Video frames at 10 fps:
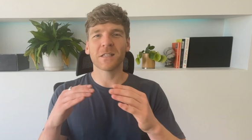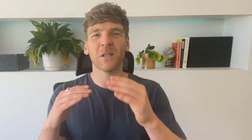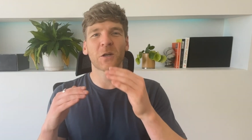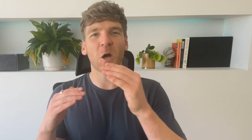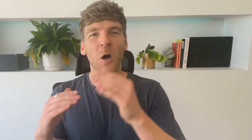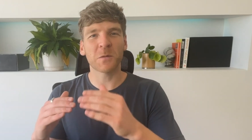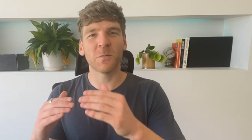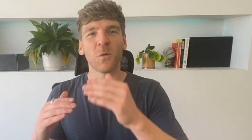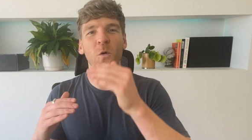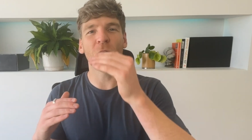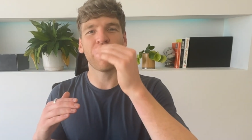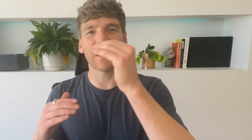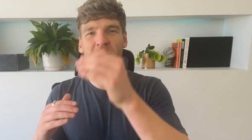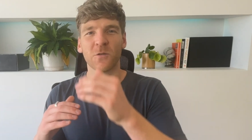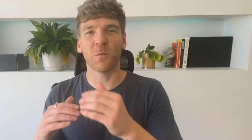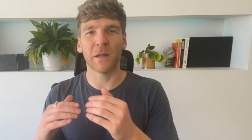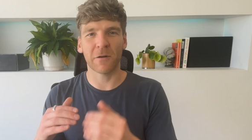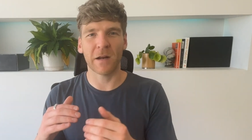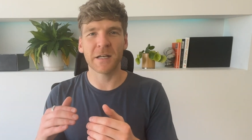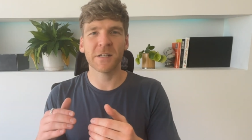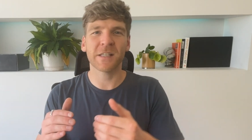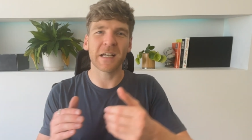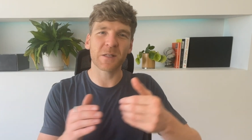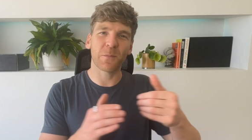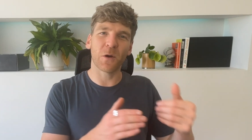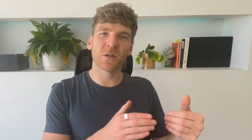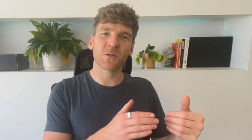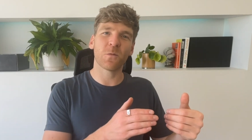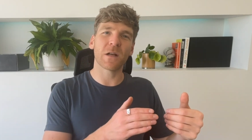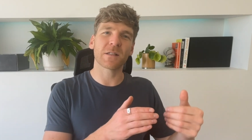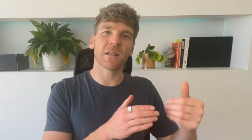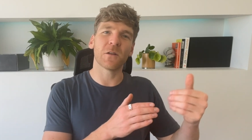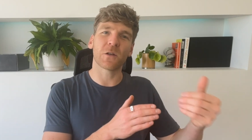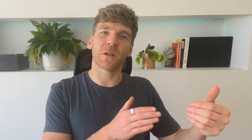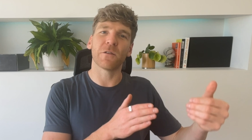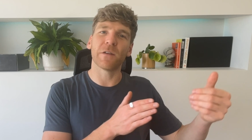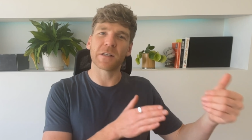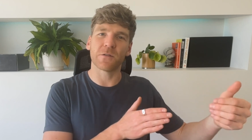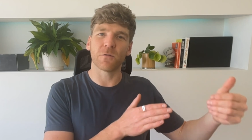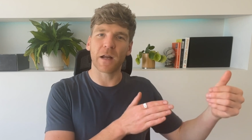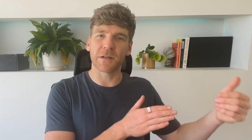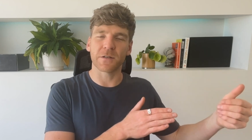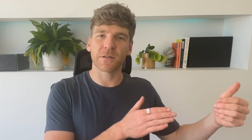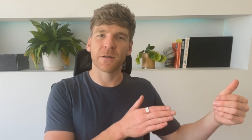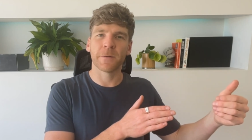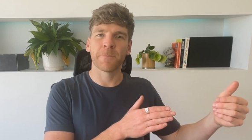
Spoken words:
that look at optimal or functional blood ranges as opposed to ones that look at conventional ranges.